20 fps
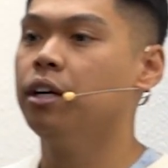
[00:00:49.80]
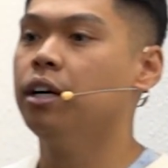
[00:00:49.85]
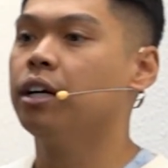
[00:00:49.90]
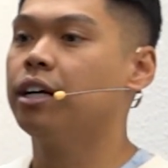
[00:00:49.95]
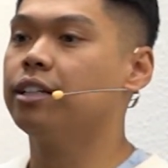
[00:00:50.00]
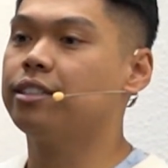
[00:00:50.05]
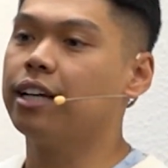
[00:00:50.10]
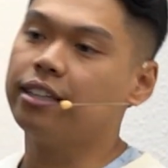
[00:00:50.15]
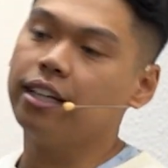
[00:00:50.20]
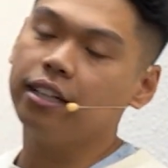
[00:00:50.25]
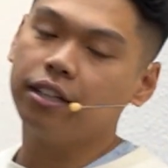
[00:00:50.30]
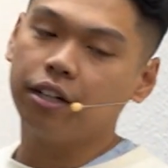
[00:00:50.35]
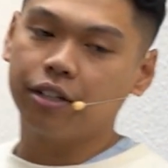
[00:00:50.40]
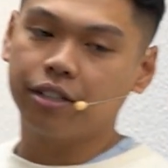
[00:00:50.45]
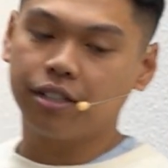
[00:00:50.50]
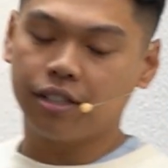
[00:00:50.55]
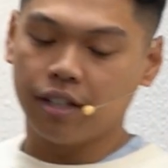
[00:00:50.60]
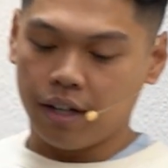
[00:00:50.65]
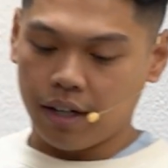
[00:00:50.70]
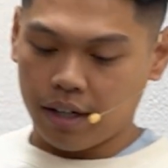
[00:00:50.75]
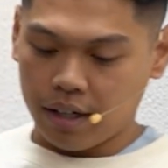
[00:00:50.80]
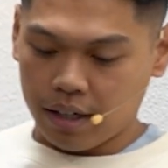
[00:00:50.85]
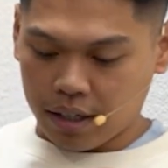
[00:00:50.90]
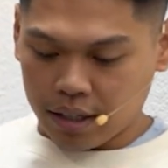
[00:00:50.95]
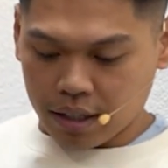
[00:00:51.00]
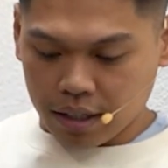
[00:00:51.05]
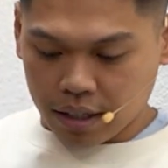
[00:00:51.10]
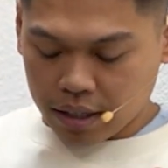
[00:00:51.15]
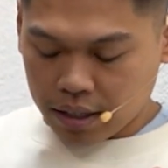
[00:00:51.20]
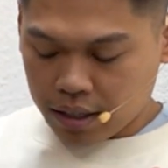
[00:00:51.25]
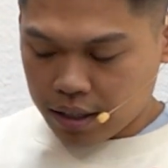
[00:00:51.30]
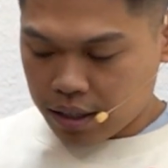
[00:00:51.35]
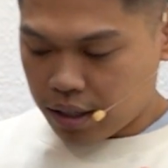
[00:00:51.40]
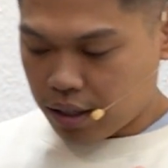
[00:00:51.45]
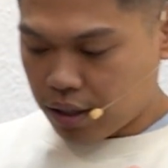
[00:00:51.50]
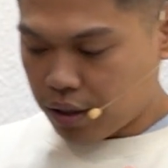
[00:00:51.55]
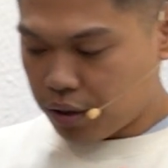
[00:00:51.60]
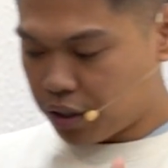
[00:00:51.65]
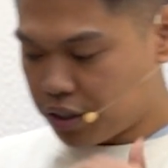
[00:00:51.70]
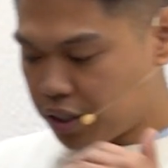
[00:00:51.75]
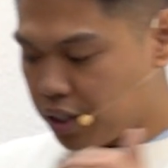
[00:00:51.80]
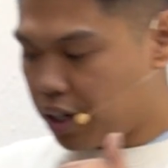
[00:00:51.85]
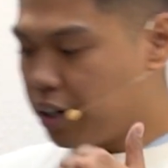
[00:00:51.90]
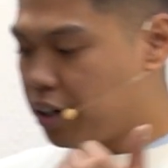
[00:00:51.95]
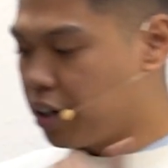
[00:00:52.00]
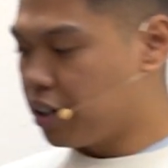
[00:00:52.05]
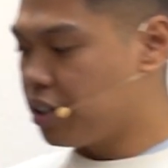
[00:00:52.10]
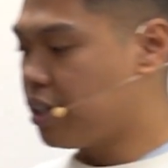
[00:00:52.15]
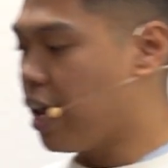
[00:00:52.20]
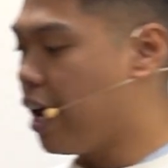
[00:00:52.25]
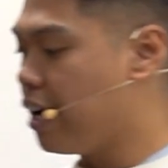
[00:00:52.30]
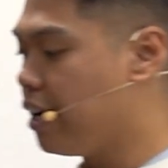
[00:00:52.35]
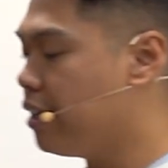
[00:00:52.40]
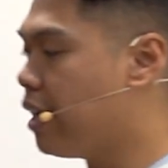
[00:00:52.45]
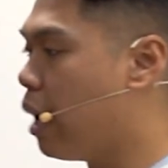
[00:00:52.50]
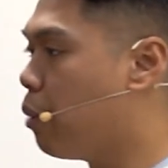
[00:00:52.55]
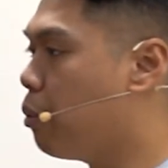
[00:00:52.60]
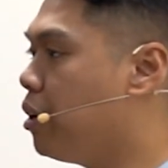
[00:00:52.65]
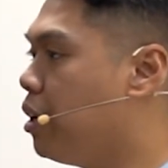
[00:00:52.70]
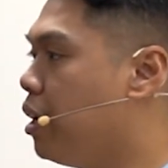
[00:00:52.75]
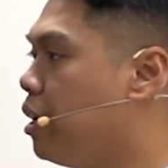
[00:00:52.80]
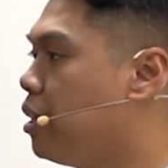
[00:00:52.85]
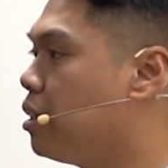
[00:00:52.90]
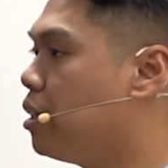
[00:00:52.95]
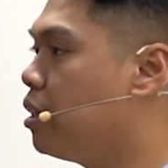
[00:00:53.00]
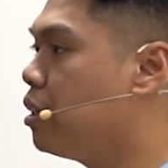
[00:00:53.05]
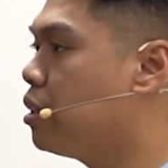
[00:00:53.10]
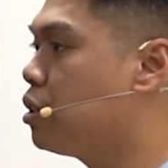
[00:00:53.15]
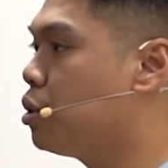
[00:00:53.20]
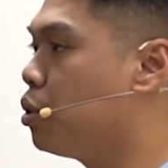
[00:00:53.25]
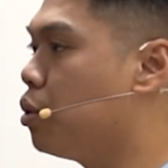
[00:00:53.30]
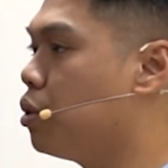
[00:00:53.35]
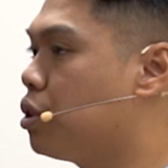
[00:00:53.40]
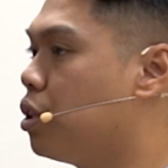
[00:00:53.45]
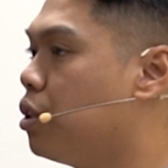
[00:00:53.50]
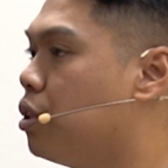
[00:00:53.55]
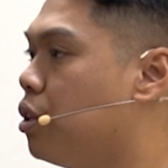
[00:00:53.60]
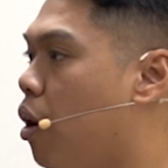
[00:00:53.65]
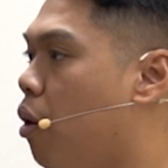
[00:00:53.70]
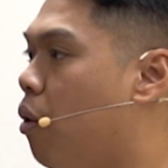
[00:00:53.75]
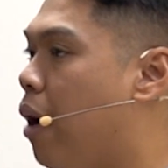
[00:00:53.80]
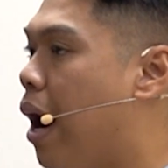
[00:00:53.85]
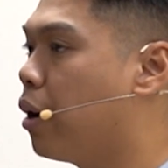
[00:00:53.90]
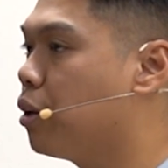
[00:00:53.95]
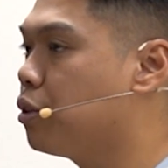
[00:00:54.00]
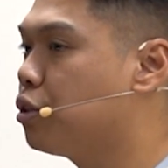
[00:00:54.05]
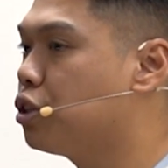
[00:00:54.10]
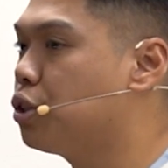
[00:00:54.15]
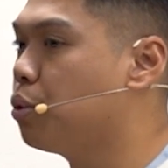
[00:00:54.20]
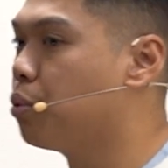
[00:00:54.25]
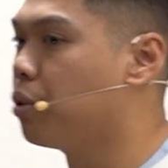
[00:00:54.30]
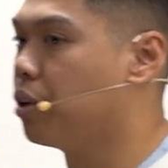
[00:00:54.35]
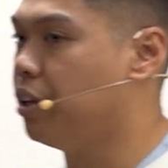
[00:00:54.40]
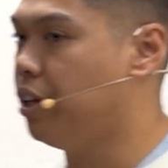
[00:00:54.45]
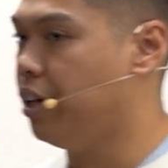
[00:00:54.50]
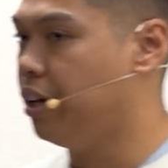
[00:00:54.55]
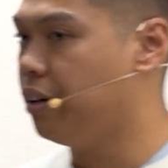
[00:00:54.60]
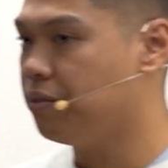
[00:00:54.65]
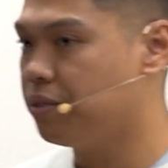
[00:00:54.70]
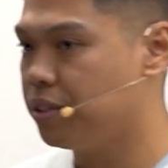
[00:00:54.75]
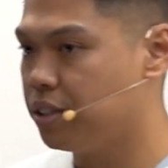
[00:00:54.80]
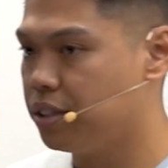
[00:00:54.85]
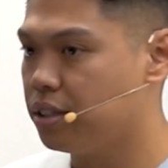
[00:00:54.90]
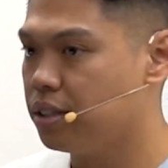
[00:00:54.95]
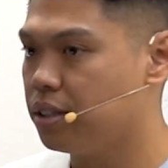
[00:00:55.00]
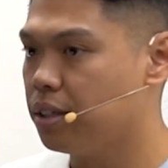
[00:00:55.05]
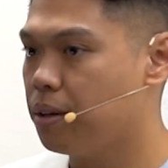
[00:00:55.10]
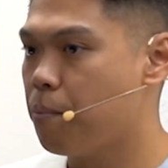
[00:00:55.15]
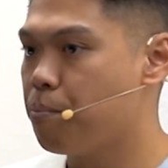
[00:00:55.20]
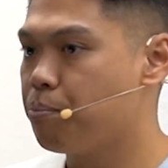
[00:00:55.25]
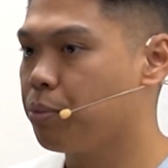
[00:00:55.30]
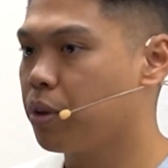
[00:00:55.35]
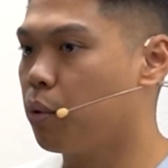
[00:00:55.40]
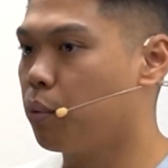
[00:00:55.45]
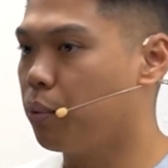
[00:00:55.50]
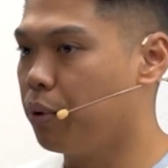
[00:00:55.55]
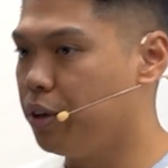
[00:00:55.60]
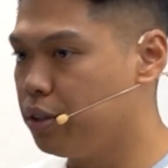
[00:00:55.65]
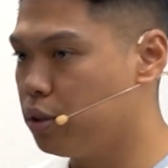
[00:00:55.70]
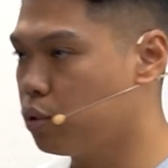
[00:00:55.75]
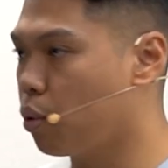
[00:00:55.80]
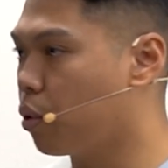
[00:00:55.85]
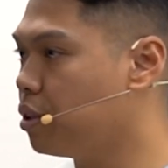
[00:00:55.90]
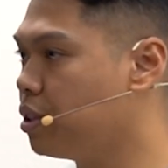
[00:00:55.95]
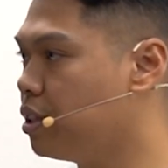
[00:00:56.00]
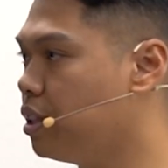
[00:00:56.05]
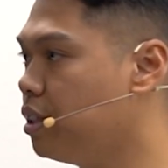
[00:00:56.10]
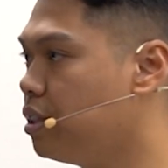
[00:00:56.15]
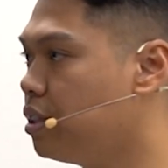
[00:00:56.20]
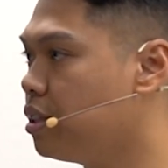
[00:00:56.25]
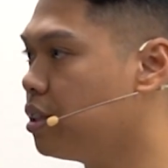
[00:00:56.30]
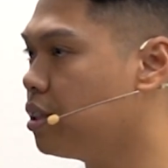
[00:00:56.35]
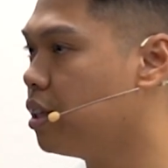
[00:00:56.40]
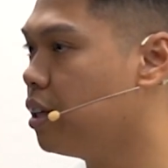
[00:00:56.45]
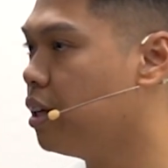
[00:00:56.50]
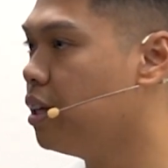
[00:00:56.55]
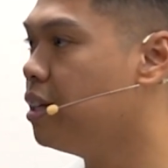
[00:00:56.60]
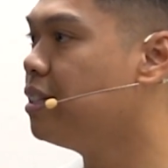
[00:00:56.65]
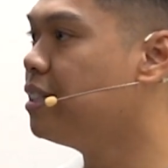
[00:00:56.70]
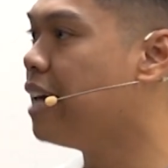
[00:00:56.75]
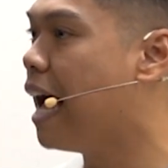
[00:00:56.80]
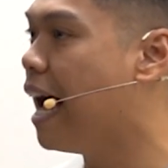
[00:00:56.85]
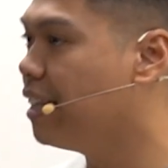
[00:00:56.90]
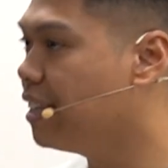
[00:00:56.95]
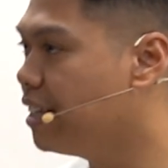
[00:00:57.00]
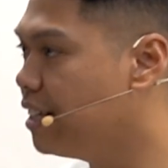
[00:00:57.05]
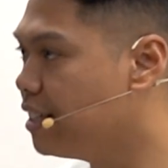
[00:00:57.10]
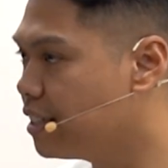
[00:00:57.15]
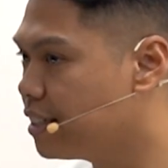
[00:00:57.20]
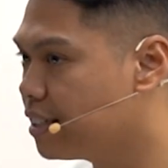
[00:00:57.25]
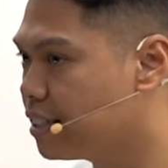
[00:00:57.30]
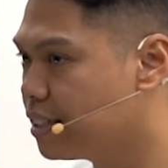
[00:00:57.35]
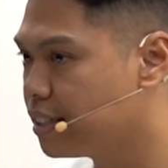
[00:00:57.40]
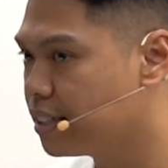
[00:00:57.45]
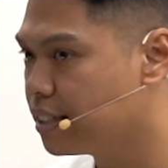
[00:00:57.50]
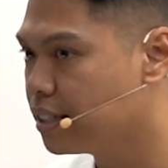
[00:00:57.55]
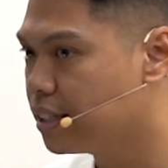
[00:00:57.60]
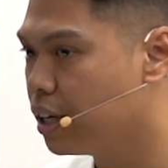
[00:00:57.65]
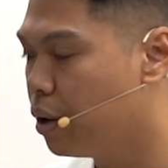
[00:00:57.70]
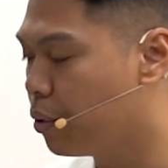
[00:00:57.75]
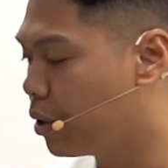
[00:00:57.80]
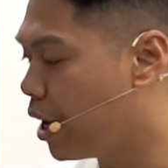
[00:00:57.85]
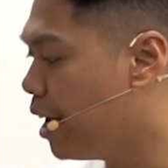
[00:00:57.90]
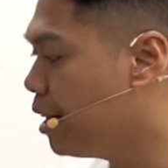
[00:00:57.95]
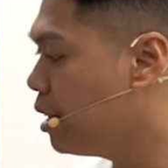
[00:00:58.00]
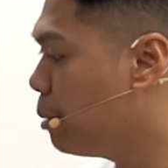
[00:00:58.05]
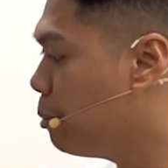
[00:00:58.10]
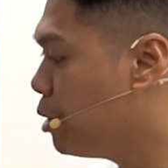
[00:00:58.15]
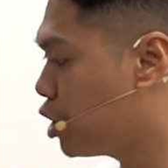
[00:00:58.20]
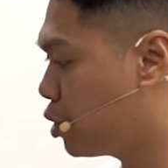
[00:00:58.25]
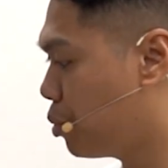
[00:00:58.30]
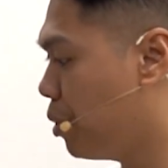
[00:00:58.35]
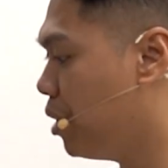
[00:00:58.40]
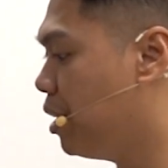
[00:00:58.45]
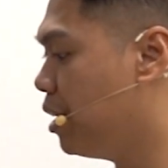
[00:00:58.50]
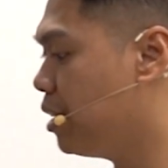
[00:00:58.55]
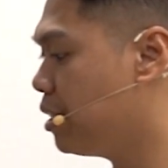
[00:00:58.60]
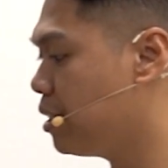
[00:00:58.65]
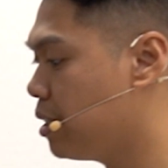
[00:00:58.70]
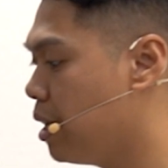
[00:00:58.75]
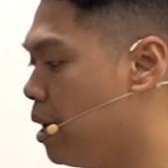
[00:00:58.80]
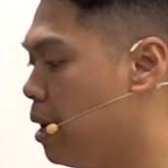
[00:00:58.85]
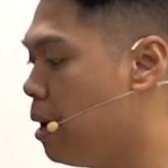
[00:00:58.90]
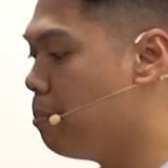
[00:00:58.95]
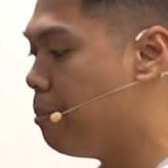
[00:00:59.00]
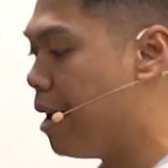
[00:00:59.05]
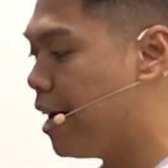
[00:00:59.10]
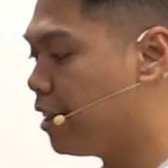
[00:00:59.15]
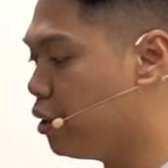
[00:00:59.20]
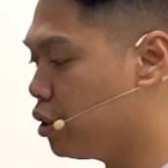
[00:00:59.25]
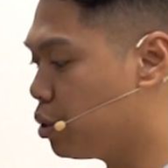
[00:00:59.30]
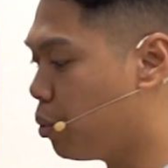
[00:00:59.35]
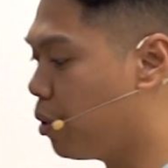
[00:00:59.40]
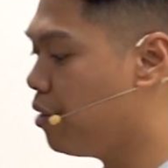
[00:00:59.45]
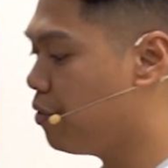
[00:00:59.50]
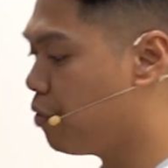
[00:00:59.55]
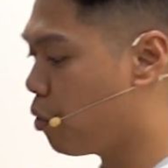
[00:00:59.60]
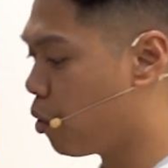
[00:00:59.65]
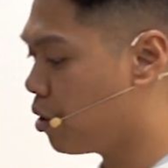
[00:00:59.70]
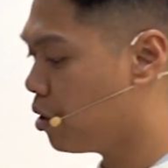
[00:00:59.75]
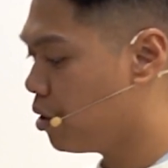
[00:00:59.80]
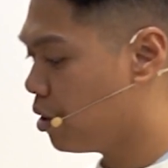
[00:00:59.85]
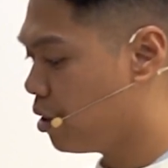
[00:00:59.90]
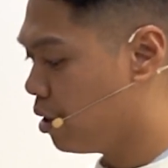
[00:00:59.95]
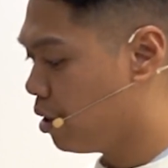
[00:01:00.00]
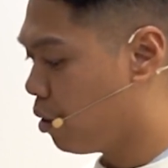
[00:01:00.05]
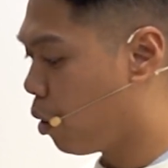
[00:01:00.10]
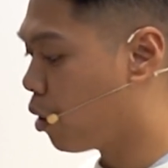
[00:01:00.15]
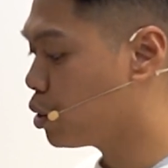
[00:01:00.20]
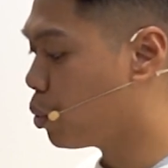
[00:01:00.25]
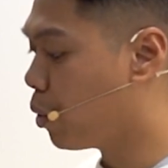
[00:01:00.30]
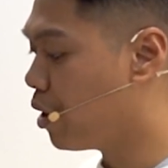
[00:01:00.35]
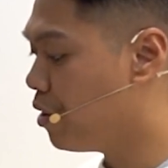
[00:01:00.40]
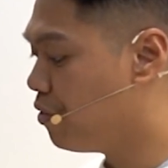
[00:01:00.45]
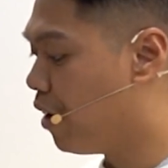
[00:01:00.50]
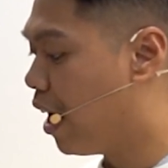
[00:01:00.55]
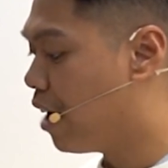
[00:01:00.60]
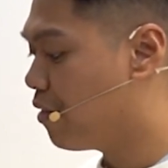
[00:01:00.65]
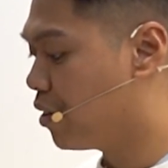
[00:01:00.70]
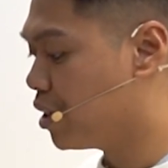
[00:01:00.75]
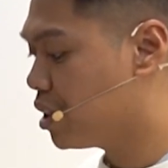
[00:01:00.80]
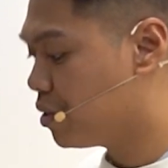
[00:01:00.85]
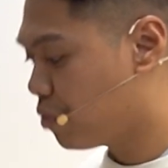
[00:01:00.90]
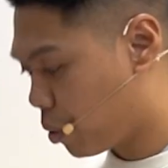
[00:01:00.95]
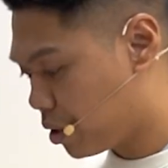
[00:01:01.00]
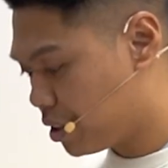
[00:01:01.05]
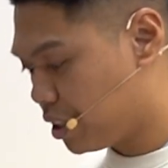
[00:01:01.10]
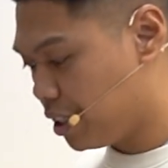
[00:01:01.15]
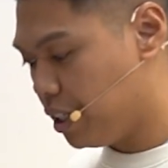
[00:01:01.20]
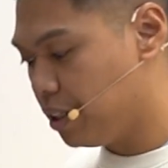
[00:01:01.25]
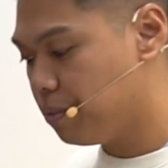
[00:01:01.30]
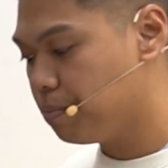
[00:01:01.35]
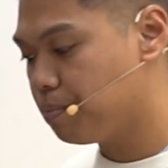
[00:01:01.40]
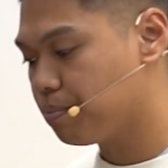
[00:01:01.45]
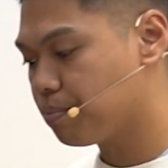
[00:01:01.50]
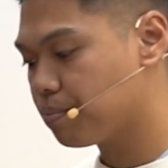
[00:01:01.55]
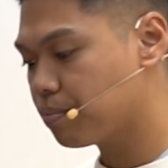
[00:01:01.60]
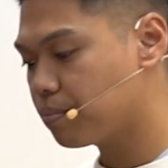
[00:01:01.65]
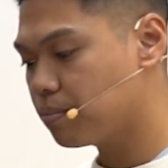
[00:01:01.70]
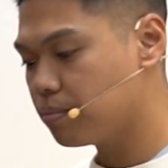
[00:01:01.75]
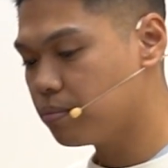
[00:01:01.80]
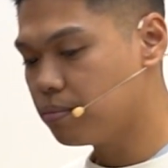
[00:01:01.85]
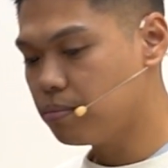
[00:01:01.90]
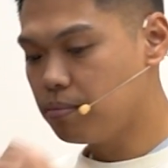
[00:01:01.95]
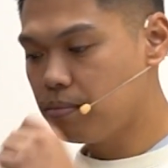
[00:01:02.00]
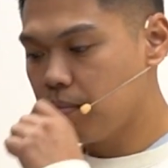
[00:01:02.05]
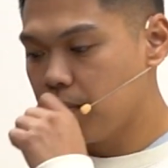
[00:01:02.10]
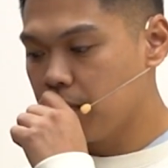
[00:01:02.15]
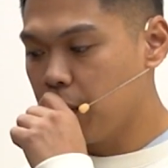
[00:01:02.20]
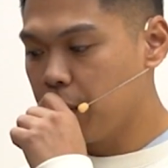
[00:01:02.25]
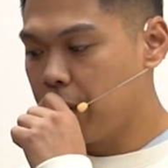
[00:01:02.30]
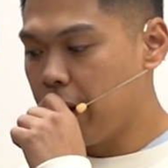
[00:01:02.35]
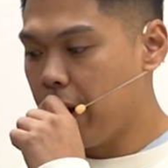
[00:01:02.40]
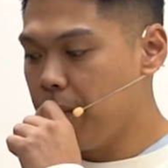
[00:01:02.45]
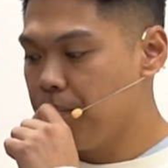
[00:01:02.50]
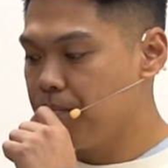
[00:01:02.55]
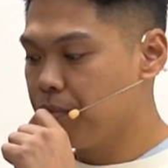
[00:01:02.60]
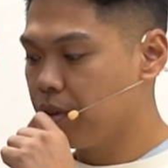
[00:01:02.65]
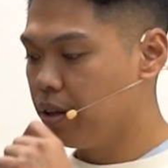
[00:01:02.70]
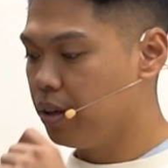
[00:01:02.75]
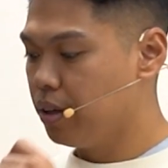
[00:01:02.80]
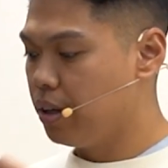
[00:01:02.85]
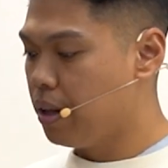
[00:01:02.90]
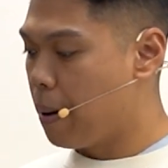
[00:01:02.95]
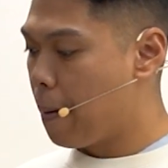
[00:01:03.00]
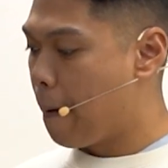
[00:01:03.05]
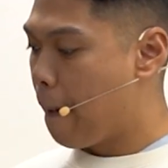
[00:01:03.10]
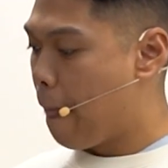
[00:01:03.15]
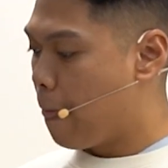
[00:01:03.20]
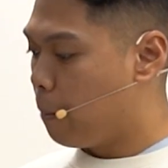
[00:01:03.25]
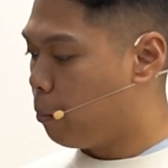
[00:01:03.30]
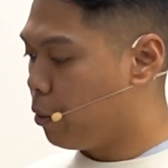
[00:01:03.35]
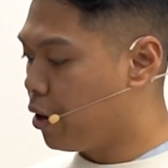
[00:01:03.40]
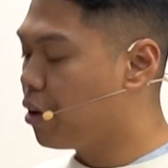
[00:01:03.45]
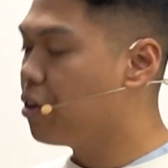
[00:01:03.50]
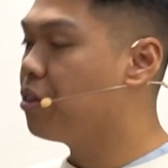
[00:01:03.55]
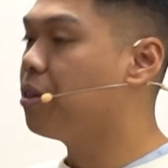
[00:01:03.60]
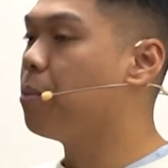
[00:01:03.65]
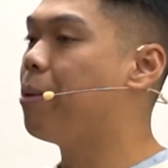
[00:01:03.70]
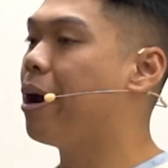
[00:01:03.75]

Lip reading: Because I think there's an understanding that we need to know how to steward gifts, resources, talents. Okay, let me just read this. Matthew 24 or 25, verse 14. Okay, we are in the